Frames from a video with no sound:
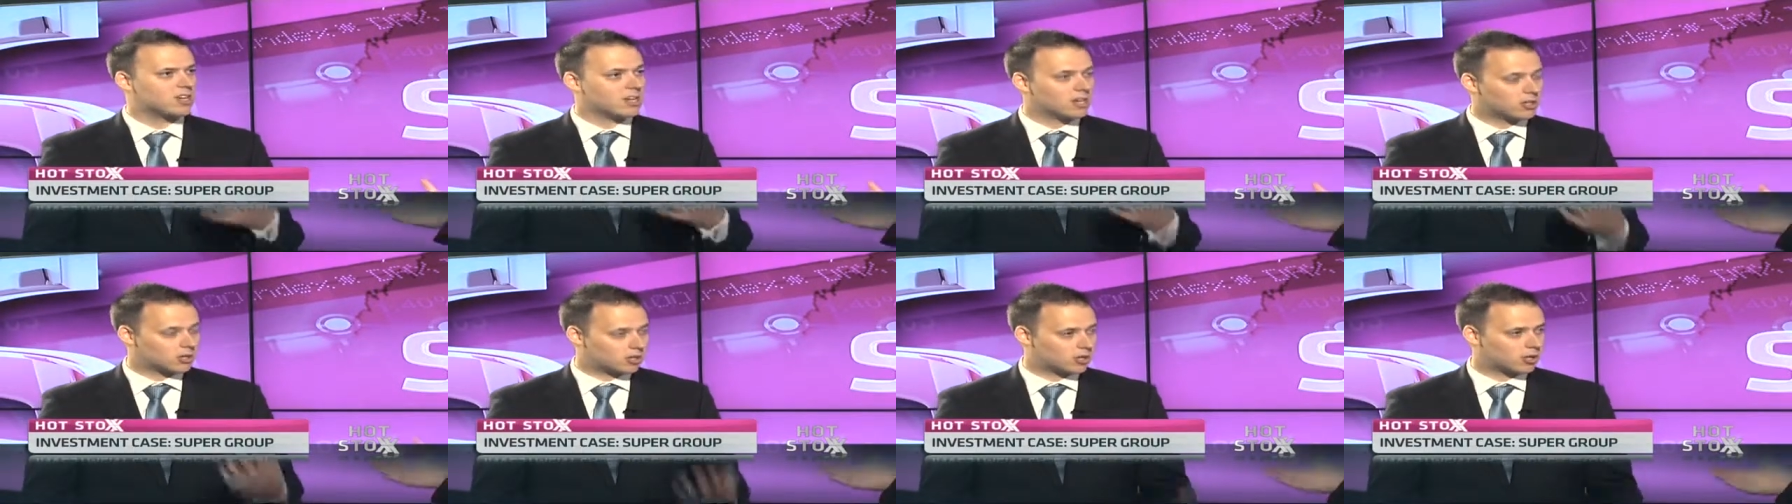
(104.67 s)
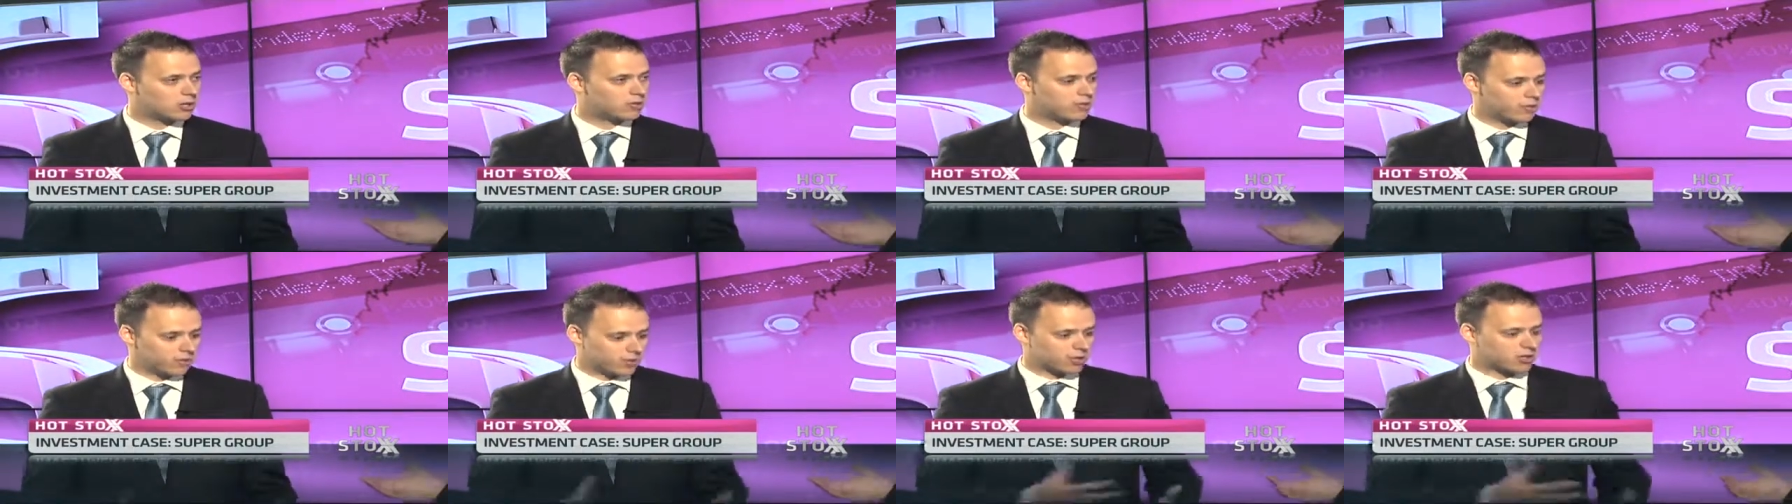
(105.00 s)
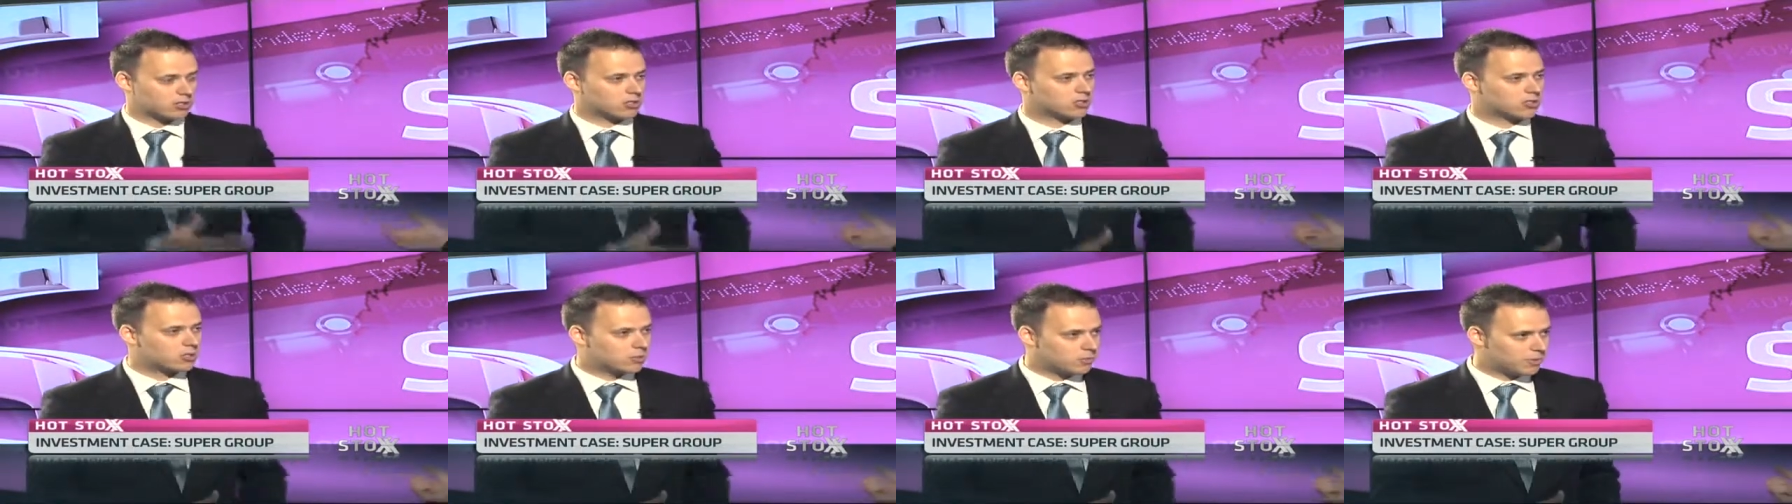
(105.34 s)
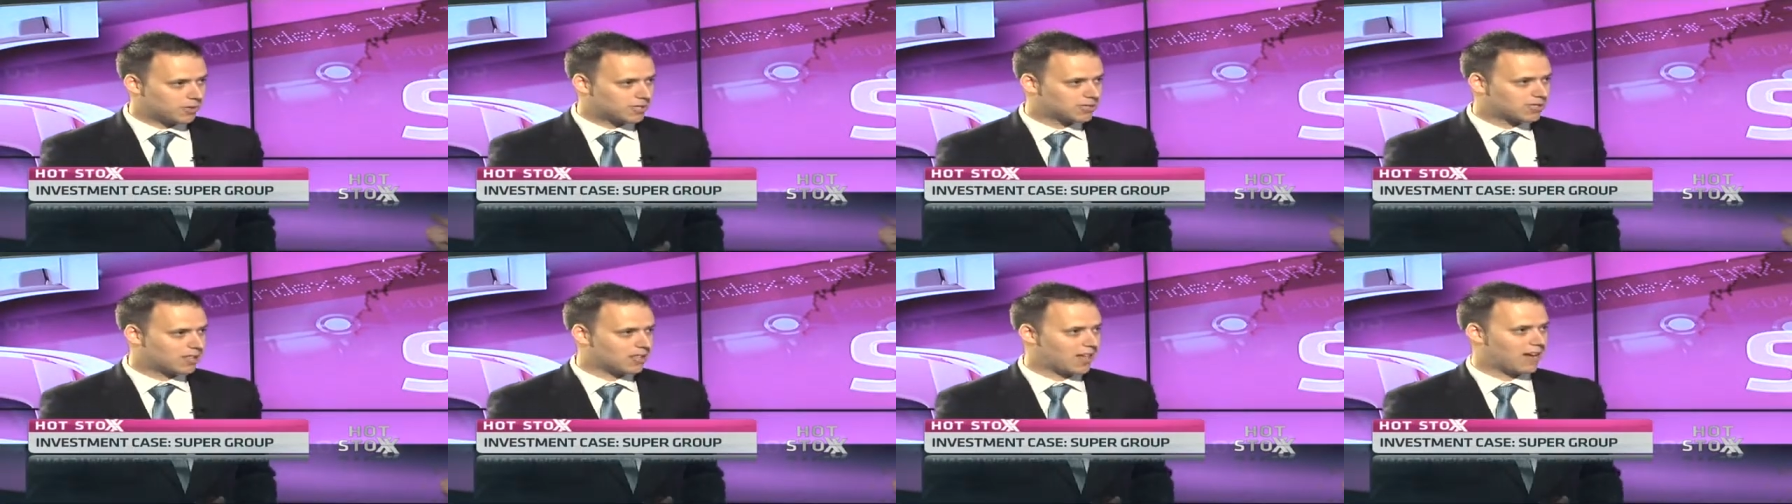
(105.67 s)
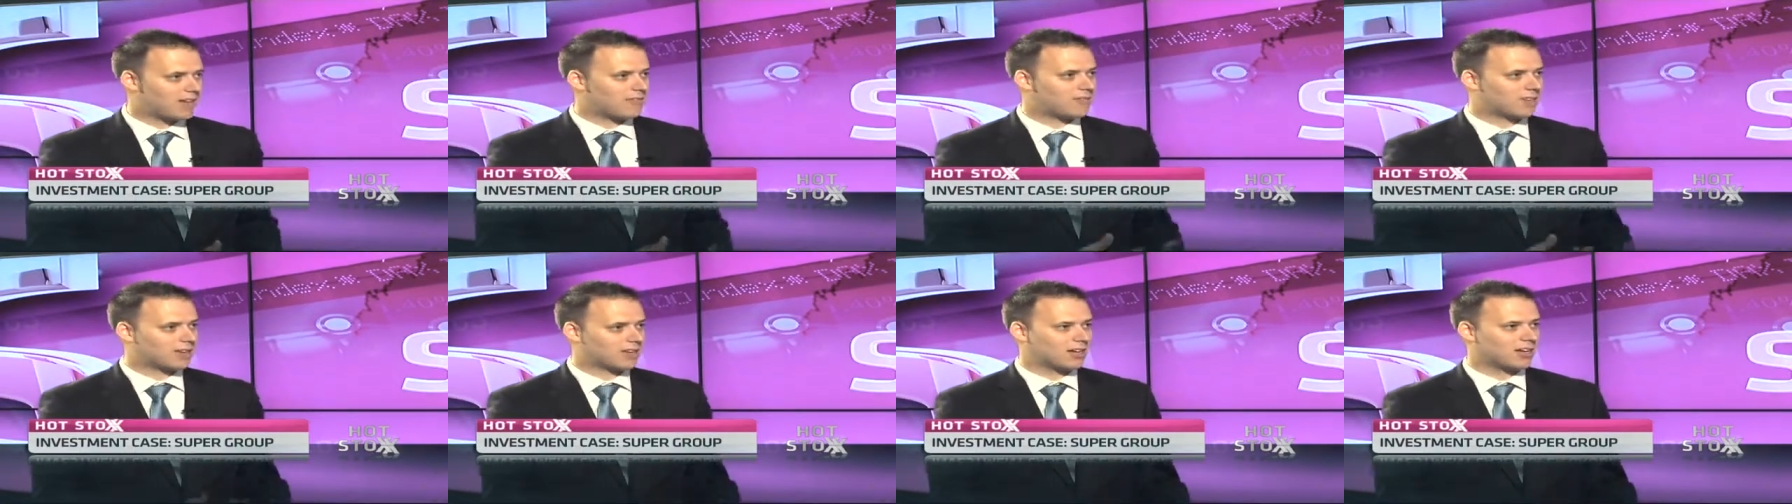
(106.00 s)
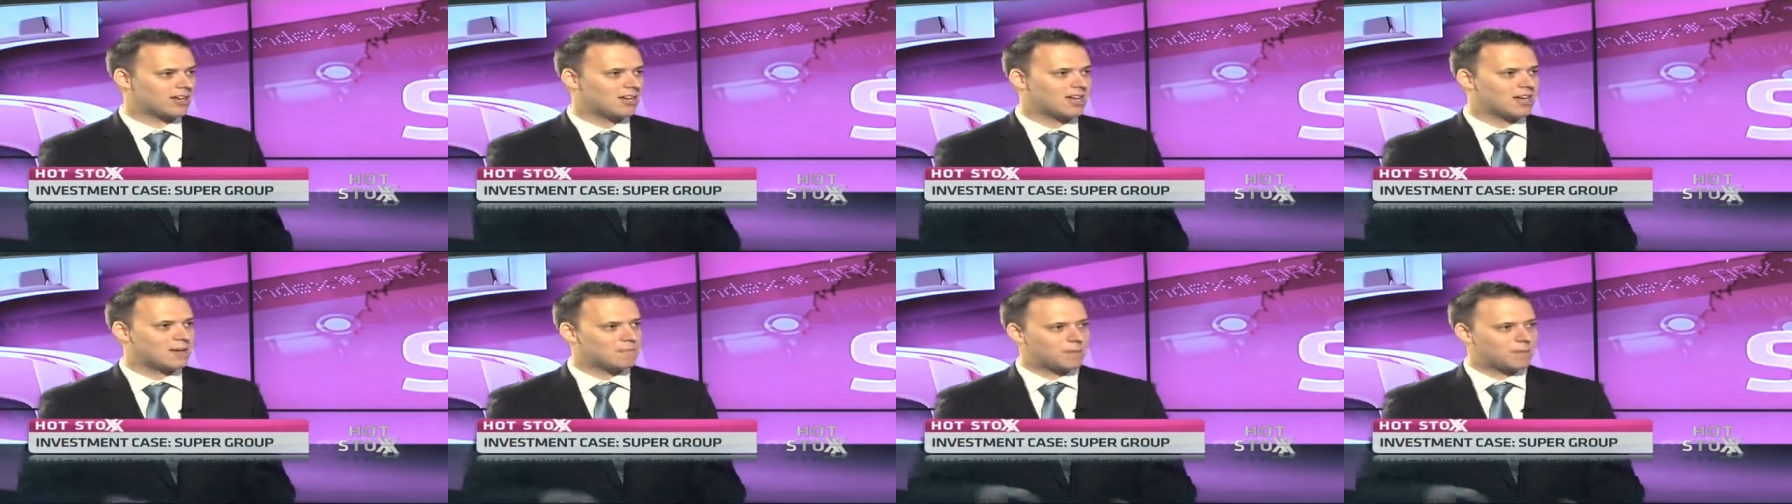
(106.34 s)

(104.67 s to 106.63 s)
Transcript: good for the consumer in South Africa,